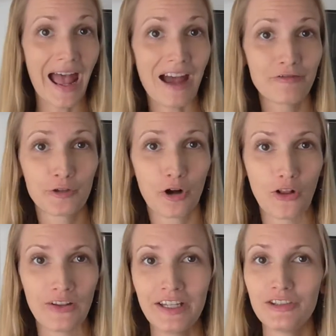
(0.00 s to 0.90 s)
After
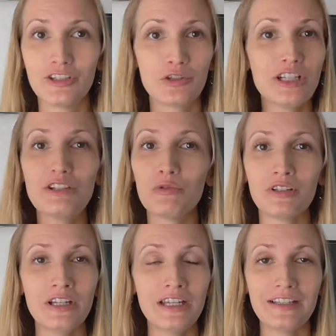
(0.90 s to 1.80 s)
all, the treats
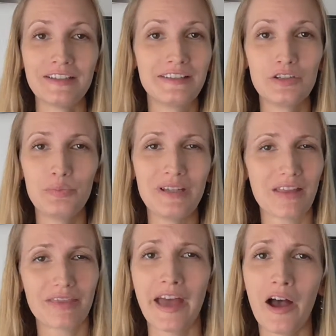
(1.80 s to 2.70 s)
will still be
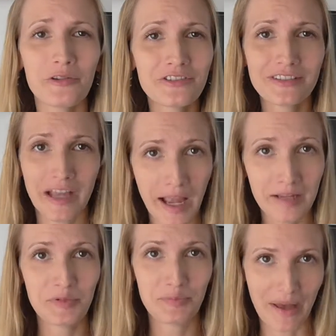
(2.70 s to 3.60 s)
1,000
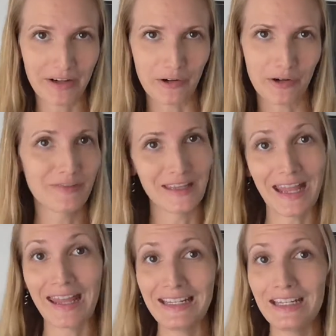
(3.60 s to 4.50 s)
times better
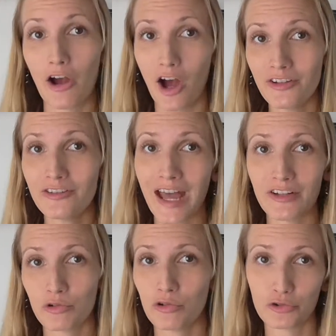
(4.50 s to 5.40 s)
than any
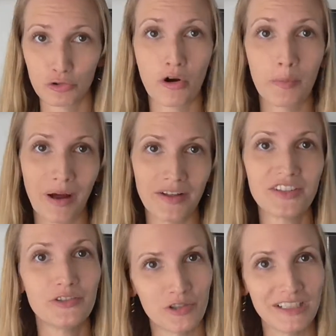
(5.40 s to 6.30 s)
unnatural store-bought
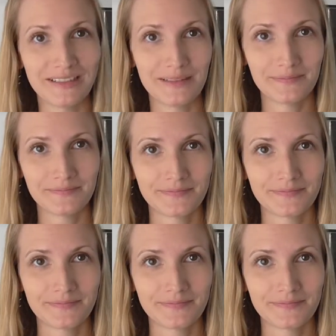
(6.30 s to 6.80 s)
treats.